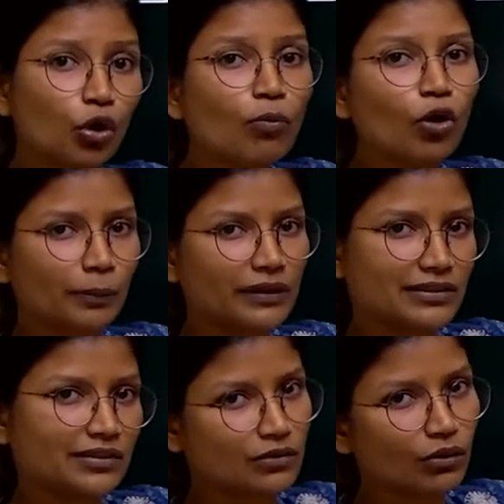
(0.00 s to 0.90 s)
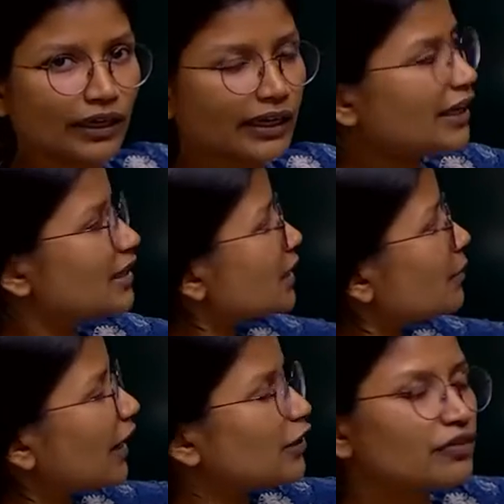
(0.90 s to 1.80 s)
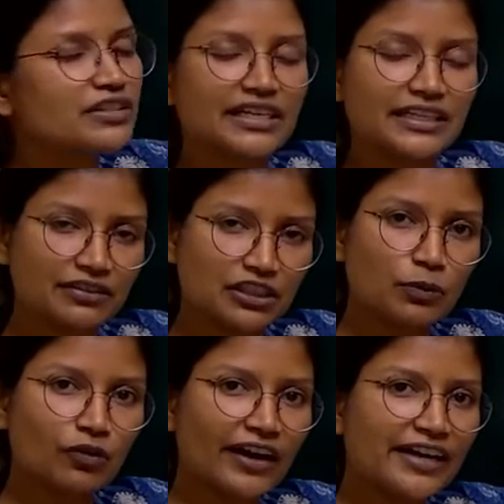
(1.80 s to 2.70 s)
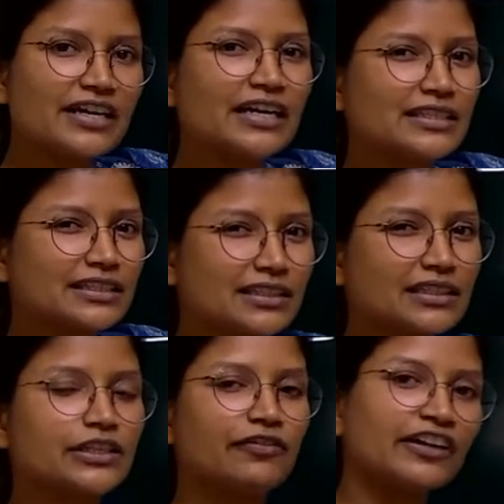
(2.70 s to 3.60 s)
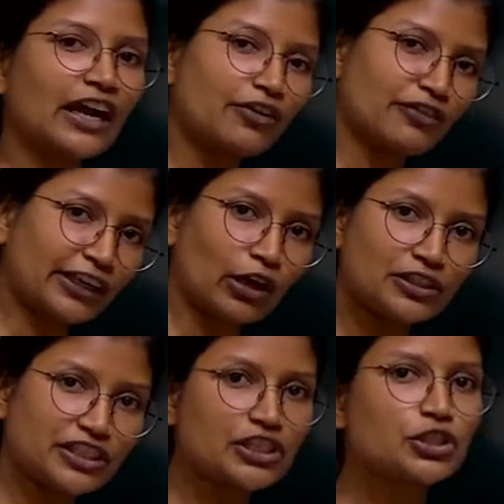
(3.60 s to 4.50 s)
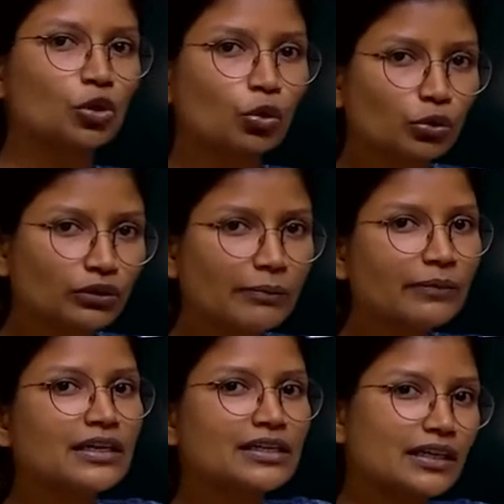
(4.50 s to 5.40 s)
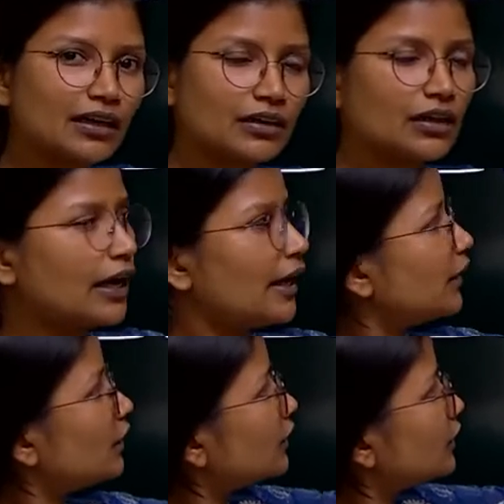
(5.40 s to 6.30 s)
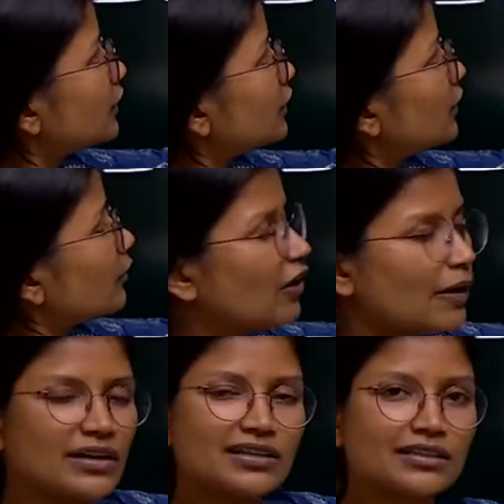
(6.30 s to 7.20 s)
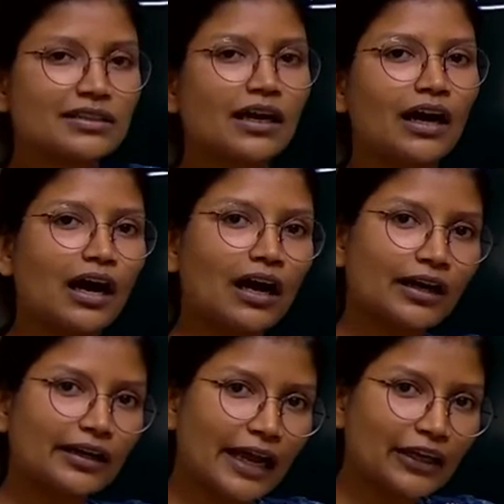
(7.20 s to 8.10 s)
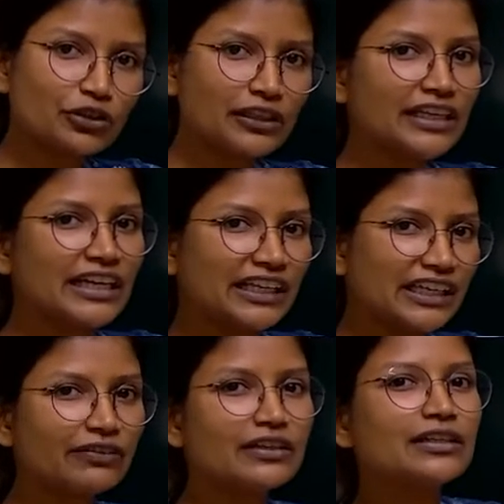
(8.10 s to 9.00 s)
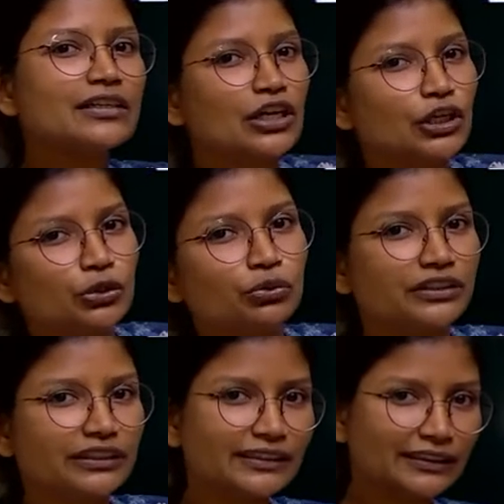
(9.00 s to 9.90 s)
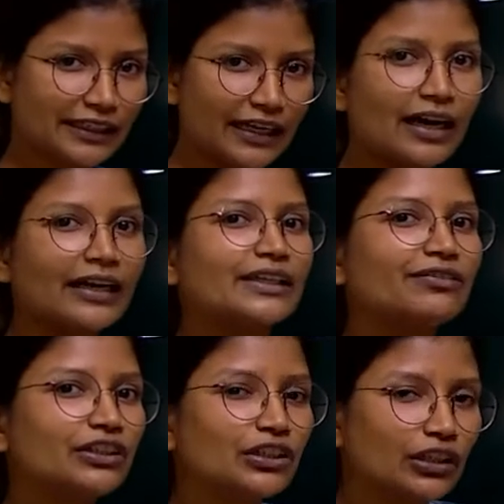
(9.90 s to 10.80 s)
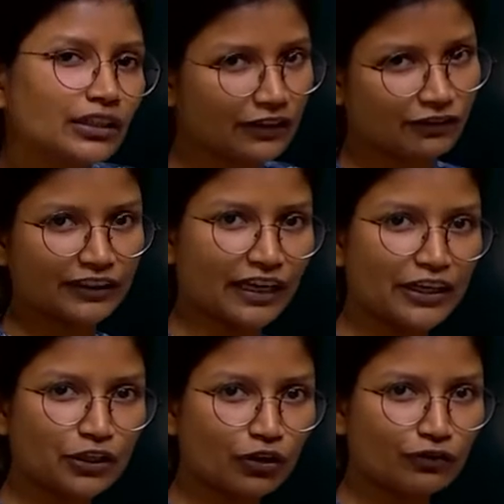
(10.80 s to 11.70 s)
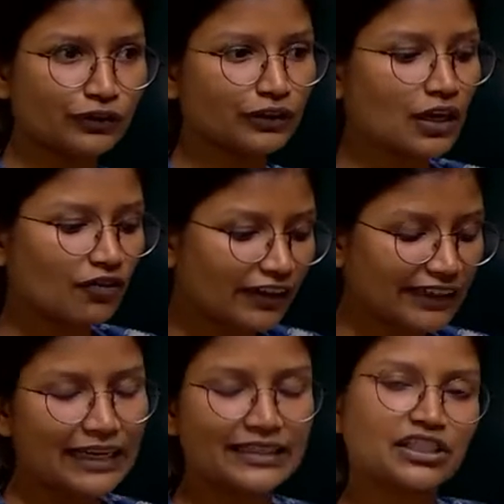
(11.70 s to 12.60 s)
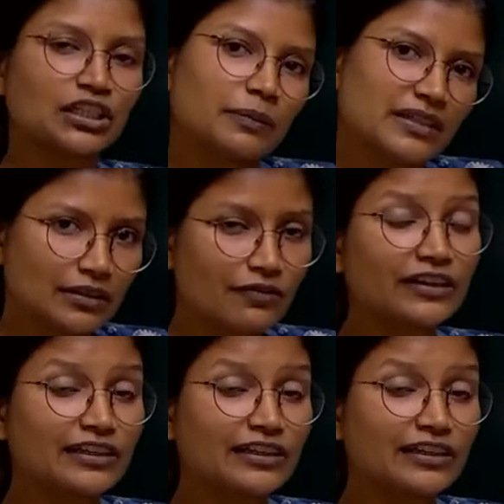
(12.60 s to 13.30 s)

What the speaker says: grow more pulses. Okay, some kind of incentives is provided, different kind of technology is shown to them, and farmers are actually given new seeds. They are given different kind of fertilizers and